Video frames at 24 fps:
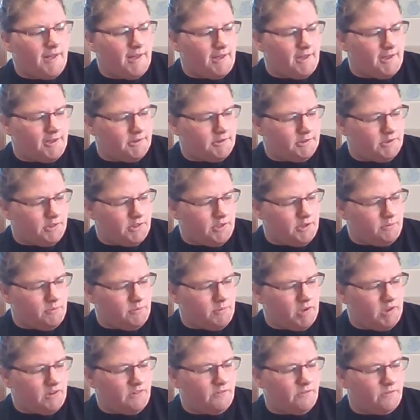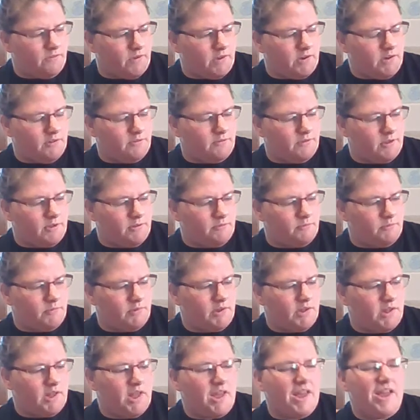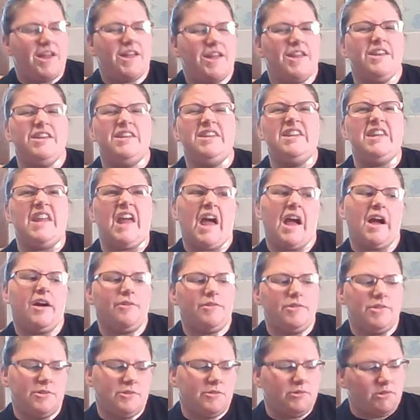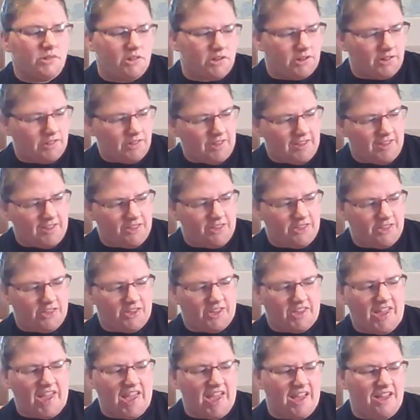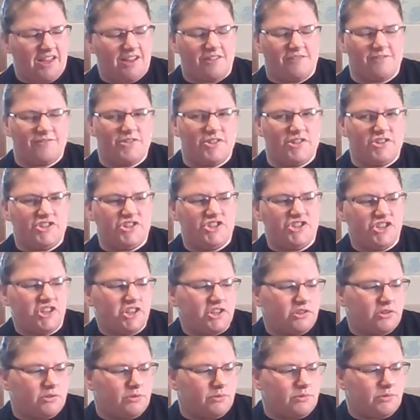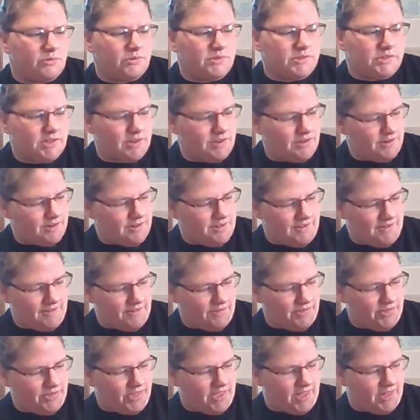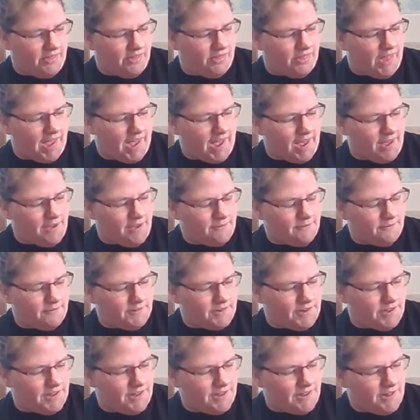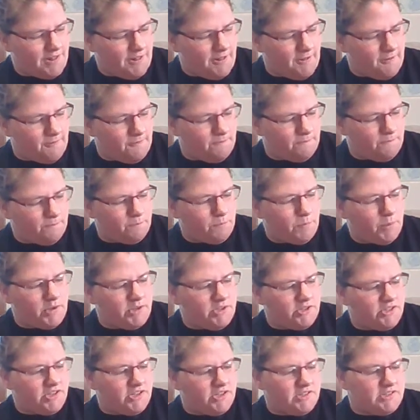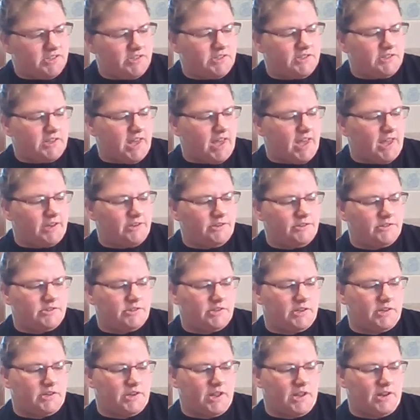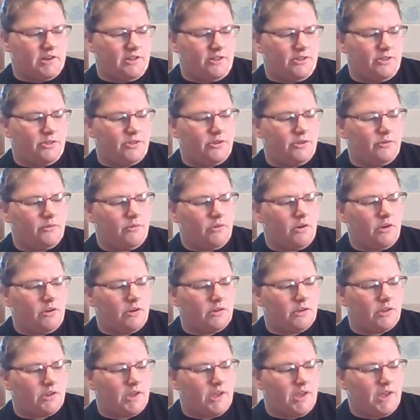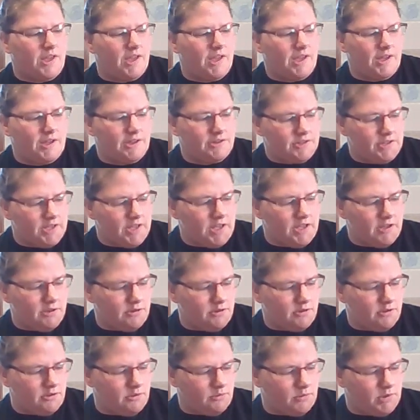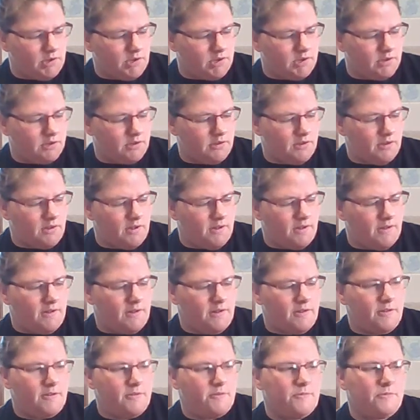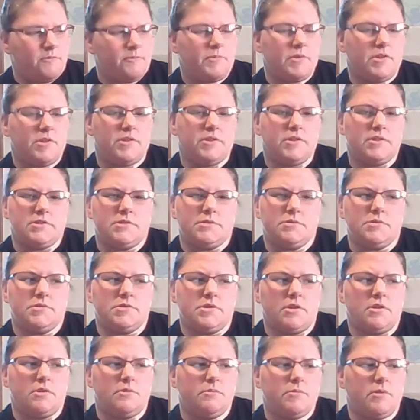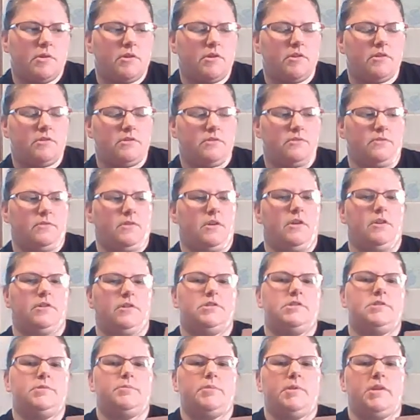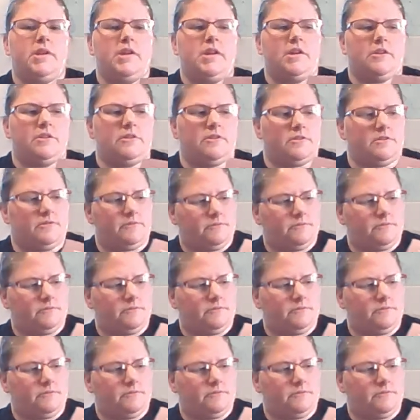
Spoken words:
And they made fun of him. Now you look like the King of the Jews, they laughed. But Jesus hadn't done anything wrong, and he knew it. But this was all part of God's plan.